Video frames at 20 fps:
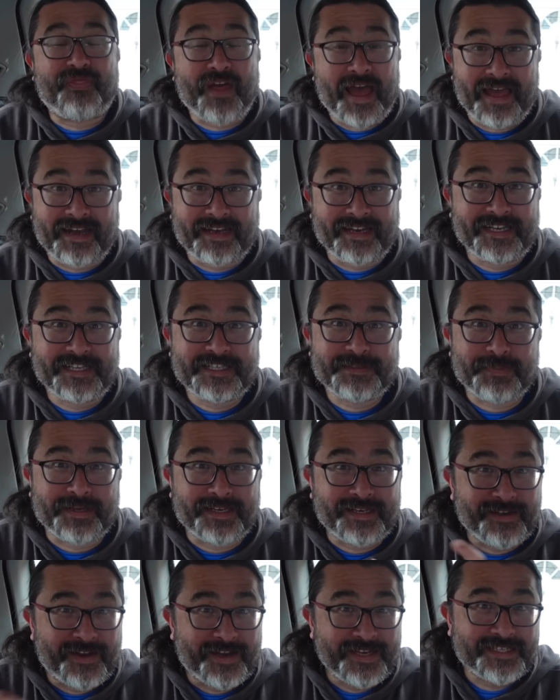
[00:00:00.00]
That leads me
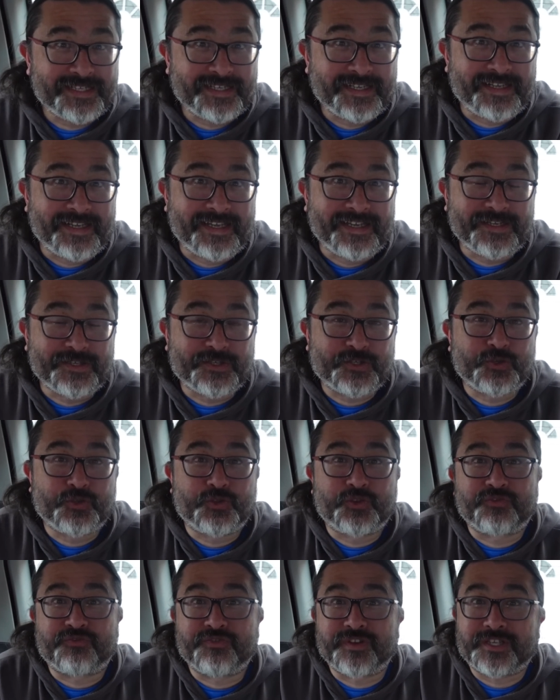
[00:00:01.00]
nicely into
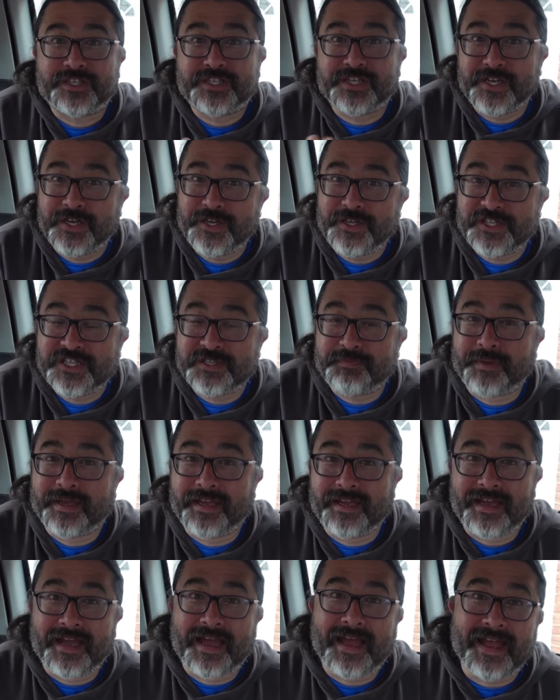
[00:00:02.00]
the returns
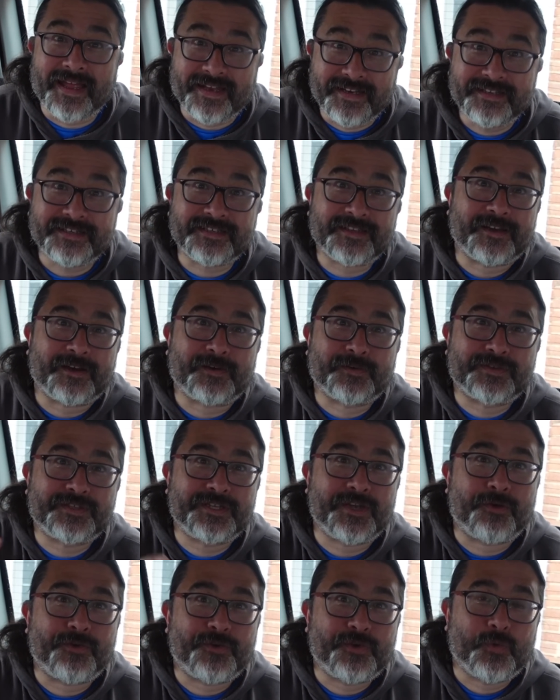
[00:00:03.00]
bit, and I'll
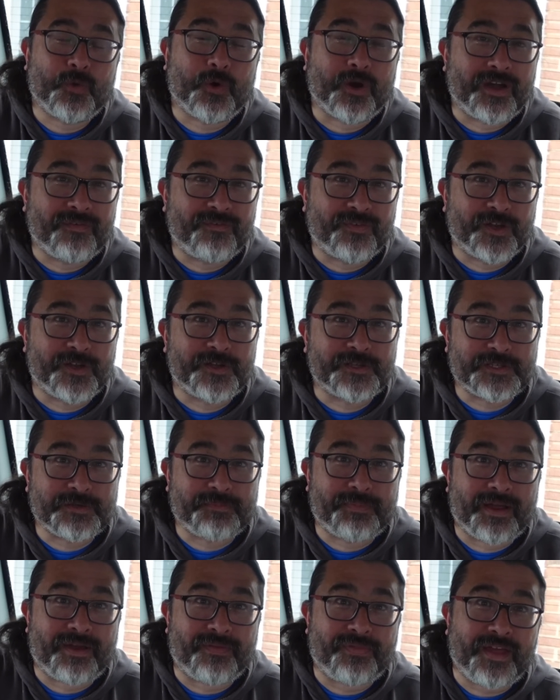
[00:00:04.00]
tell you what I've learnt
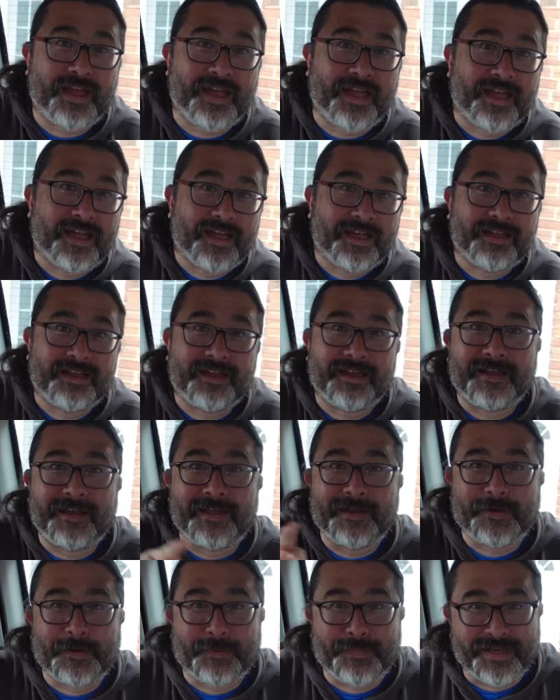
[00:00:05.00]
about that a
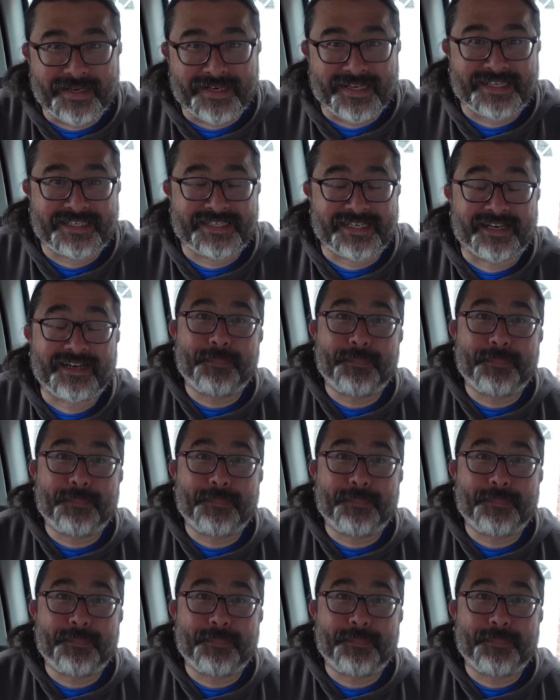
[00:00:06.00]
little bit later.